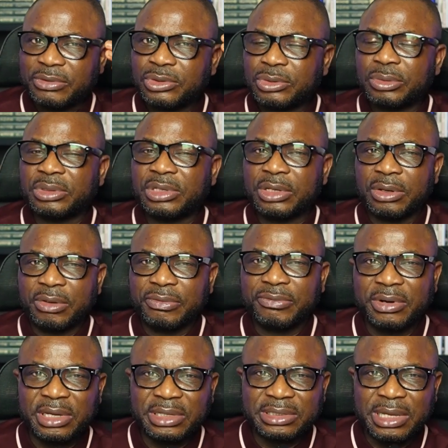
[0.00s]
the north,
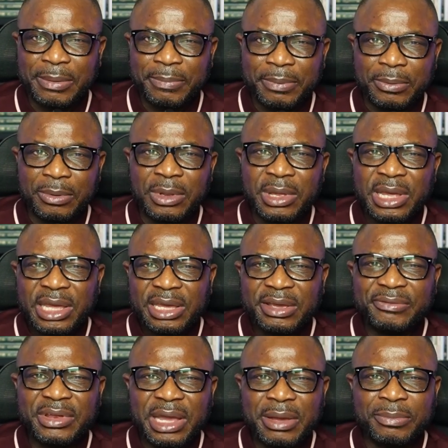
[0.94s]
for example,
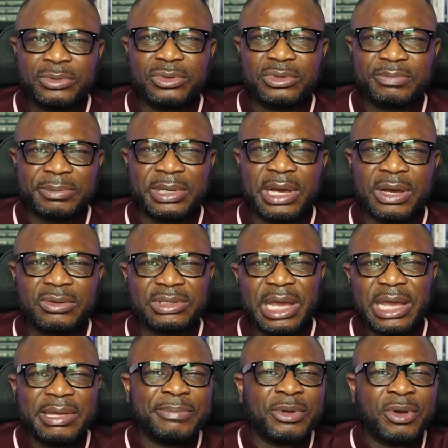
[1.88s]
if they're able to speak
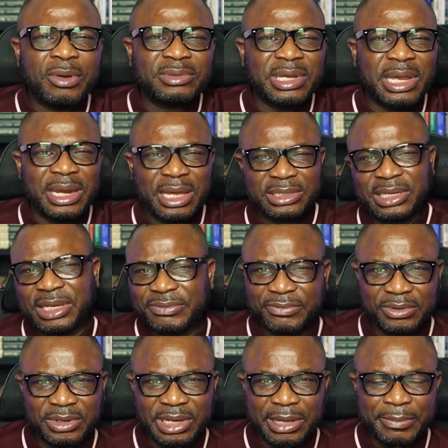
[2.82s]
Hausa, it becomes an asset
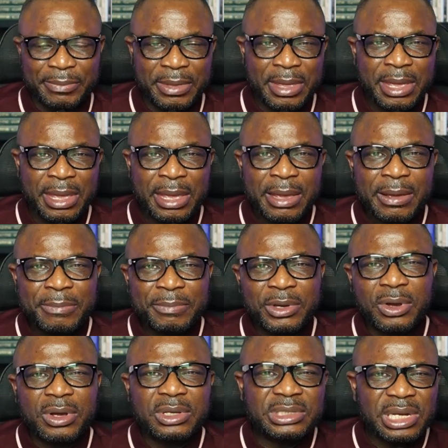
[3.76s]
for them,
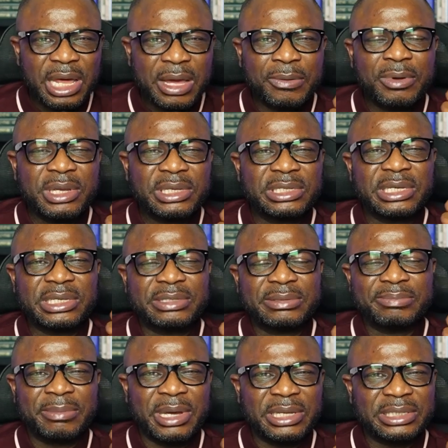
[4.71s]
because language
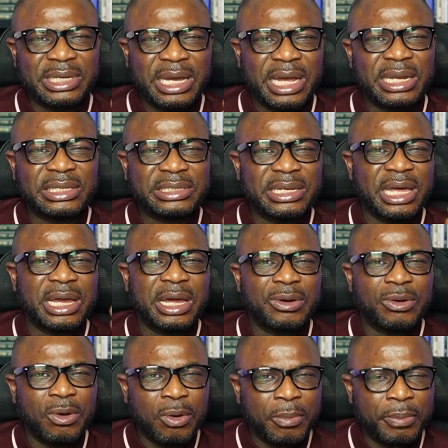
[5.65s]
is magical. It's like
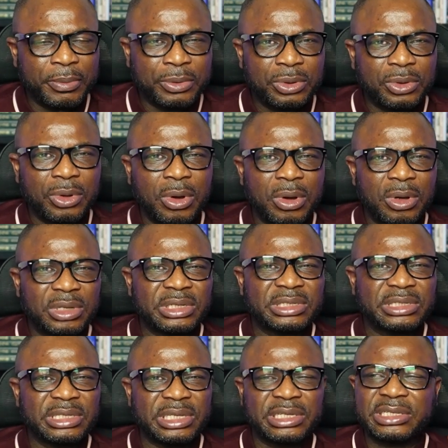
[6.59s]
an open door.
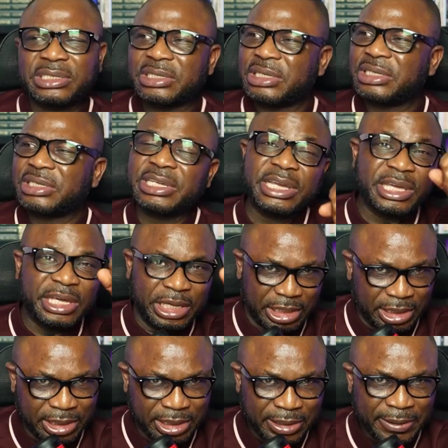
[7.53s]
It's a key.